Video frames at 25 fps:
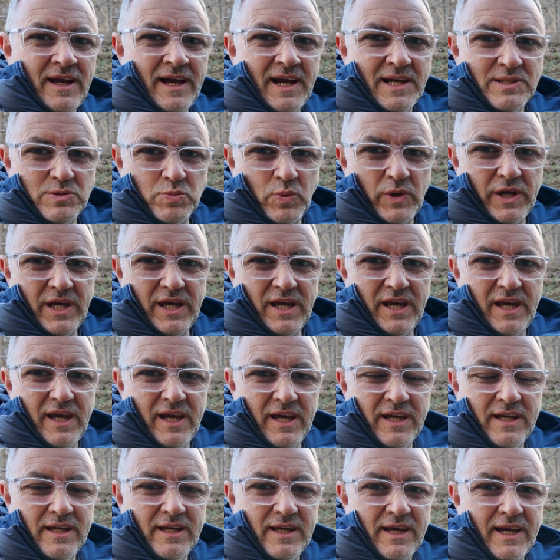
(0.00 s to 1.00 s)
as we're
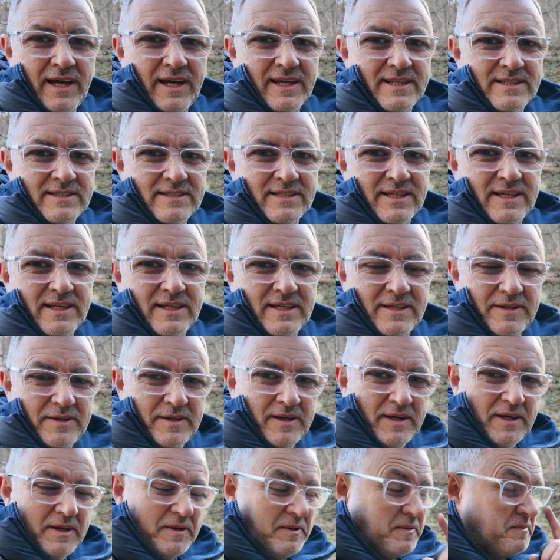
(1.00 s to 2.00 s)
here, and
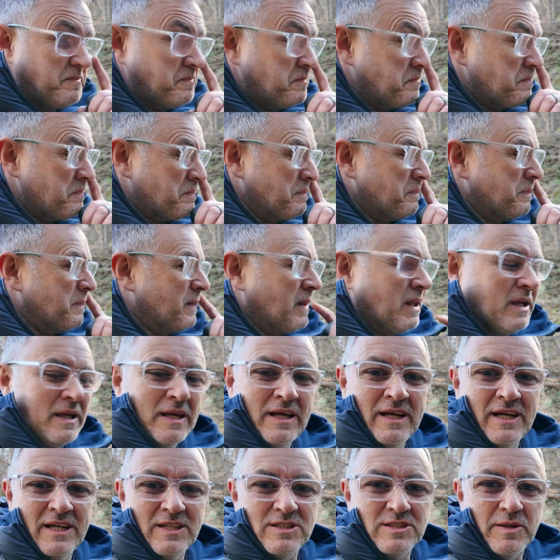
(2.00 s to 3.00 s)

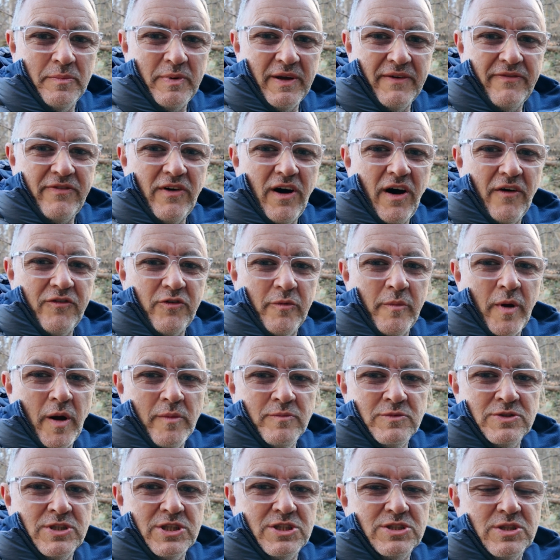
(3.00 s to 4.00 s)
it's a bit far from
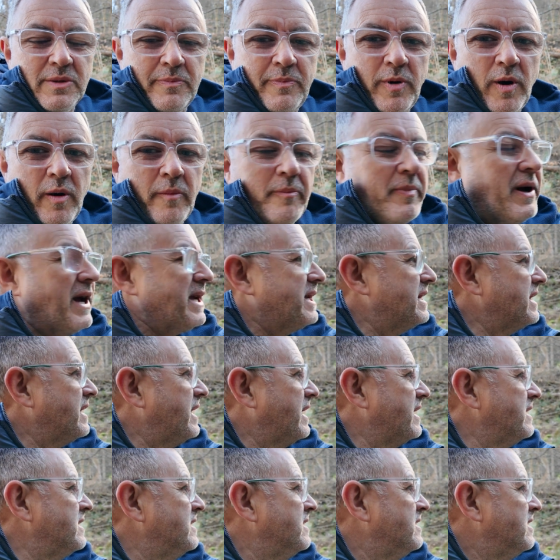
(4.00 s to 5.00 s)
home just to pop back
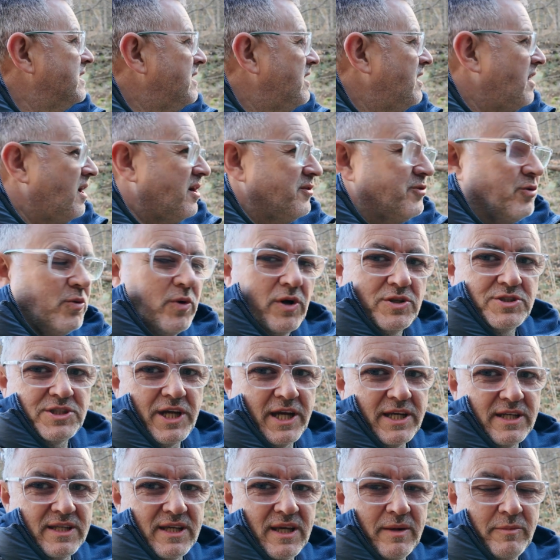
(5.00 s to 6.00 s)
again. Thought I'd
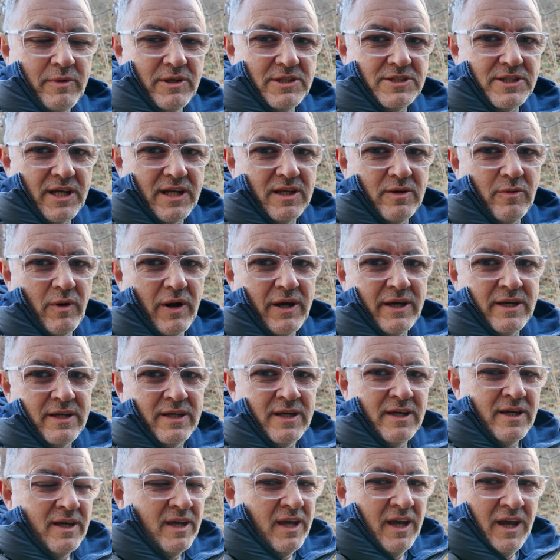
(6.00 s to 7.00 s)
take the image anyway.
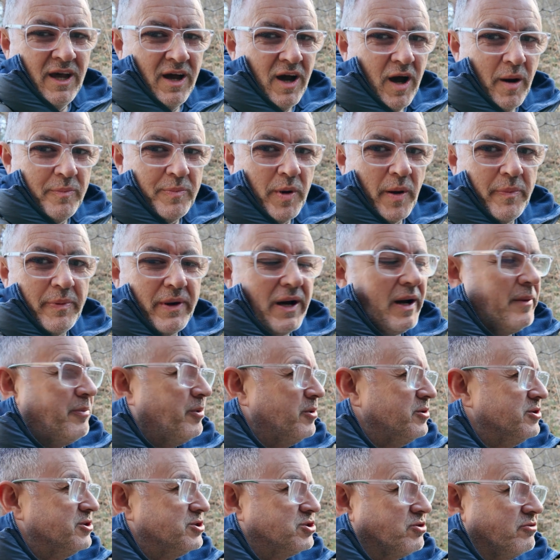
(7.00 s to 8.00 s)
I'll pop it up
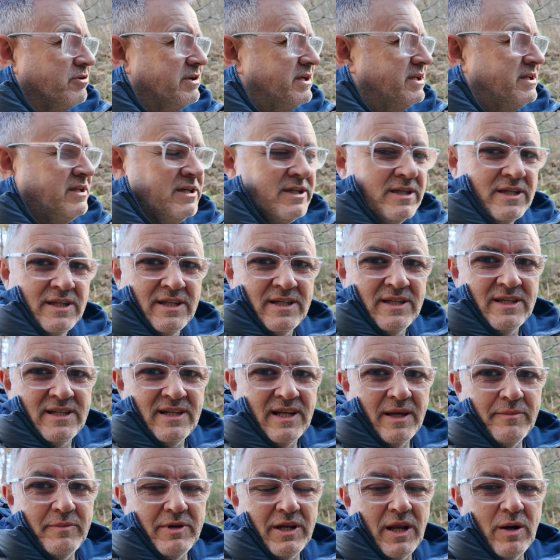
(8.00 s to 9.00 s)
on the screen.
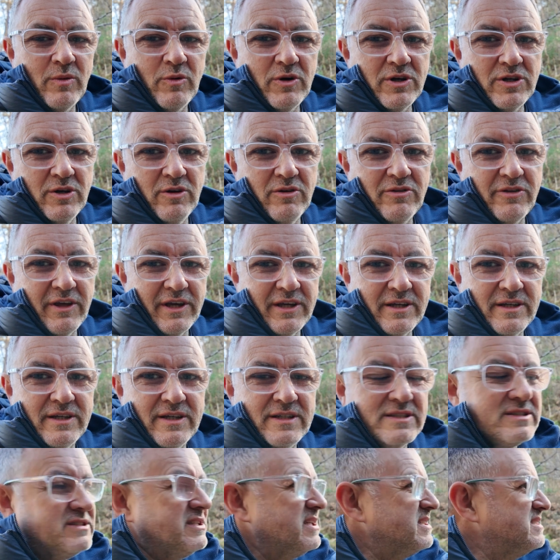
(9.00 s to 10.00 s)
Let me know what you think.
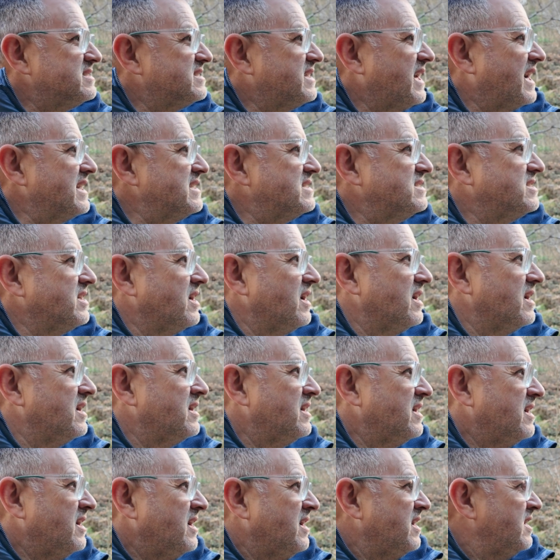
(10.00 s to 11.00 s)
Does that
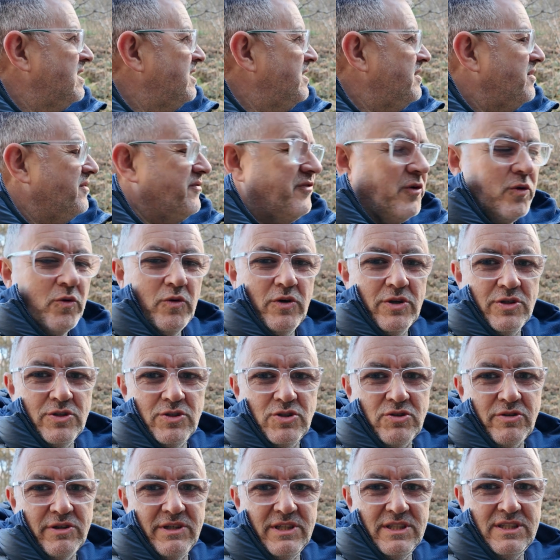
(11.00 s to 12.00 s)
fallen
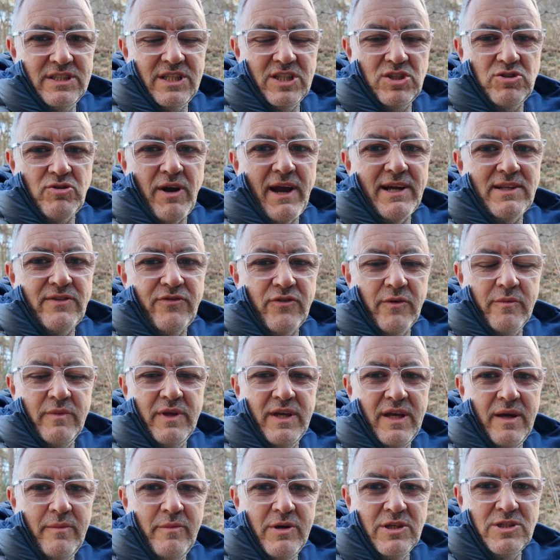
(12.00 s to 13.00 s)
tree detract from
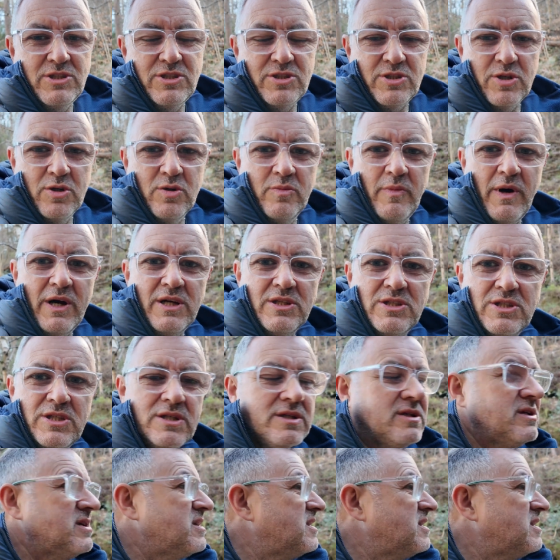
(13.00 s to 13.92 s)
the image too much?